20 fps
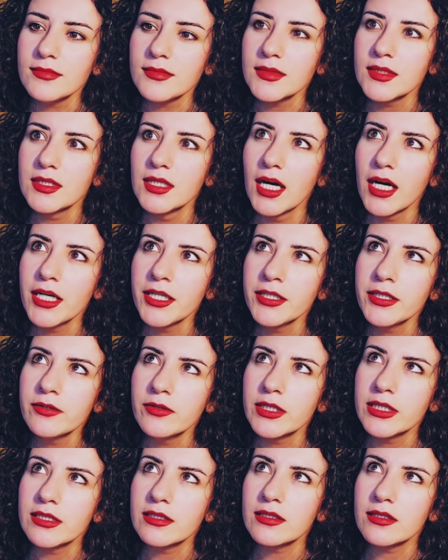I know
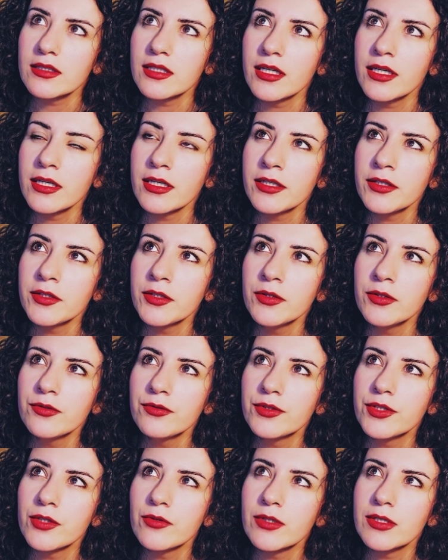it, and I knew
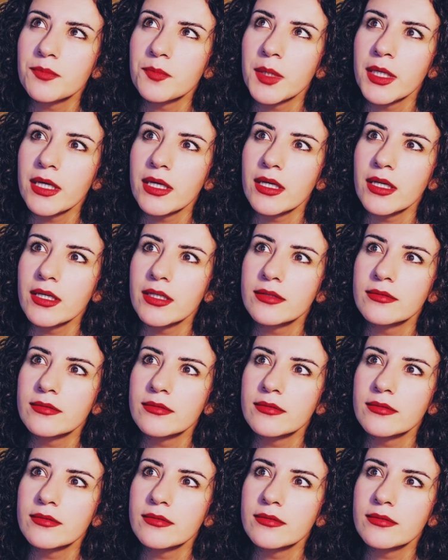she was me,